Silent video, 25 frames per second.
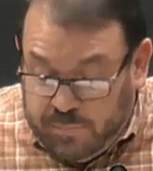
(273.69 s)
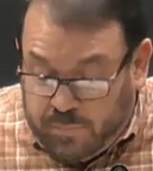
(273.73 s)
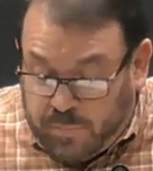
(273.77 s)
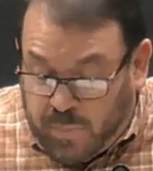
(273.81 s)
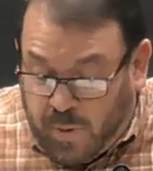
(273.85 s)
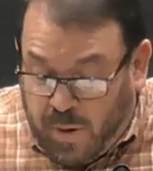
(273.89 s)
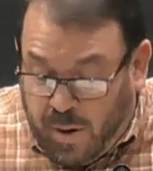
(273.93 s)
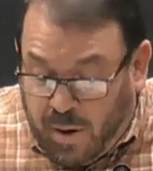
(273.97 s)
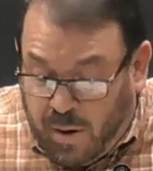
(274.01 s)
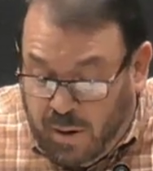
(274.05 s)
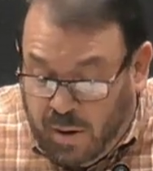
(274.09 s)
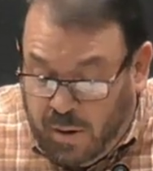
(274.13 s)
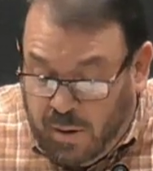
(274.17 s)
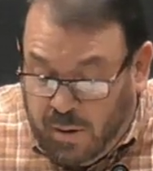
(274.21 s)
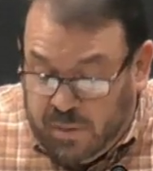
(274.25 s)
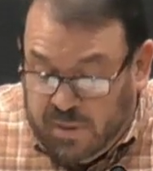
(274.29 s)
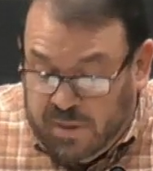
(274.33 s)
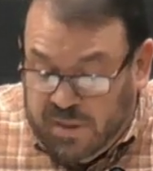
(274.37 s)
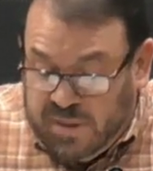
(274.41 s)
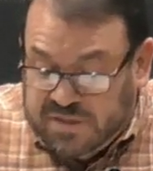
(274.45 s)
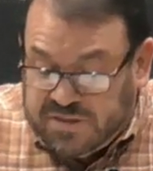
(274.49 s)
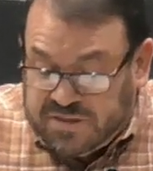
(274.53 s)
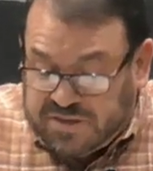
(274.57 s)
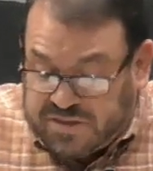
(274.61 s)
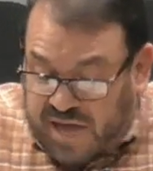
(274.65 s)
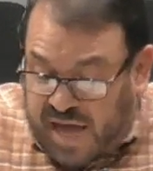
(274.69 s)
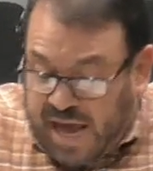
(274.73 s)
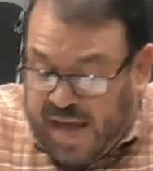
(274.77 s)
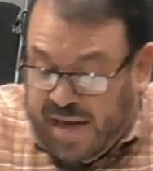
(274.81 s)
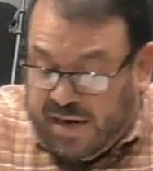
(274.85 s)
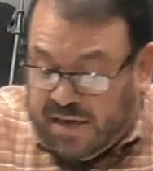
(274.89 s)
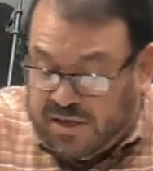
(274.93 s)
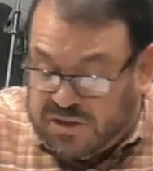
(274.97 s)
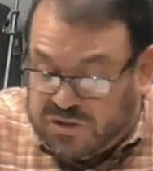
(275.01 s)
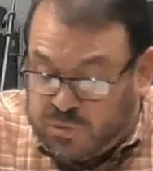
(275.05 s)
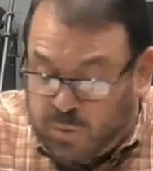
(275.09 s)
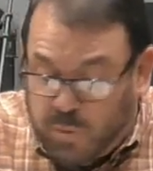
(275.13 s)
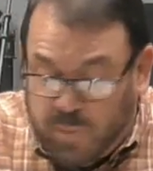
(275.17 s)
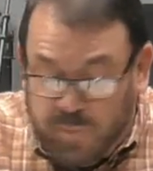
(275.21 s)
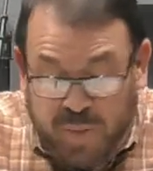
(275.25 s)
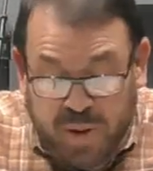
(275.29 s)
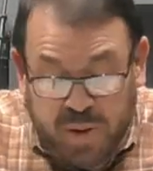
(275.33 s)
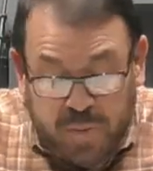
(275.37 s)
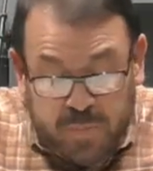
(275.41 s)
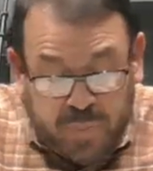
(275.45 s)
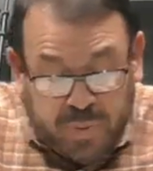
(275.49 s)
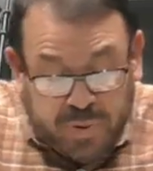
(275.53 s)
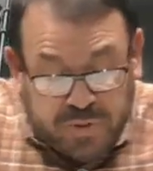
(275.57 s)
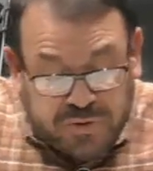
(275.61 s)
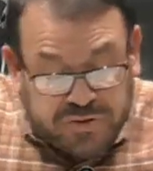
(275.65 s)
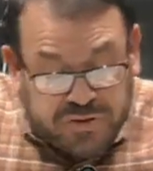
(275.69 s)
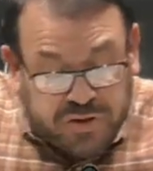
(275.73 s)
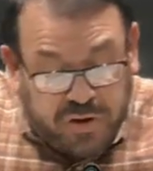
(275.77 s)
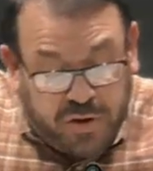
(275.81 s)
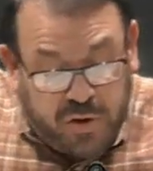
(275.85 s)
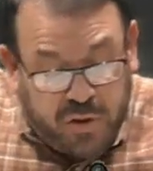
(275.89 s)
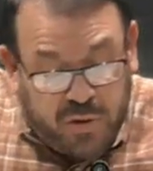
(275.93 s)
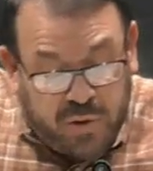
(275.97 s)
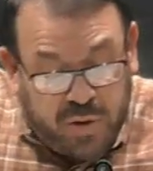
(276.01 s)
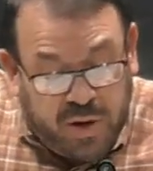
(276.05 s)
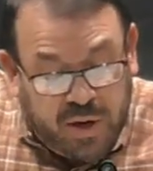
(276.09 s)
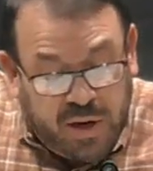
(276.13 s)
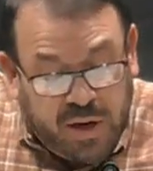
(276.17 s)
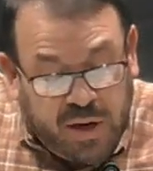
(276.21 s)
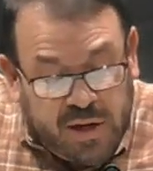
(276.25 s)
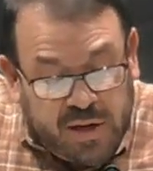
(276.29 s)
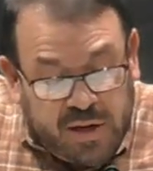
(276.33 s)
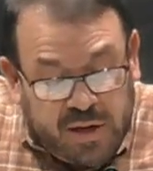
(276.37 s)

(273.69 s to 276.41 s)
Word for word: Paul and Silas were being persecuted.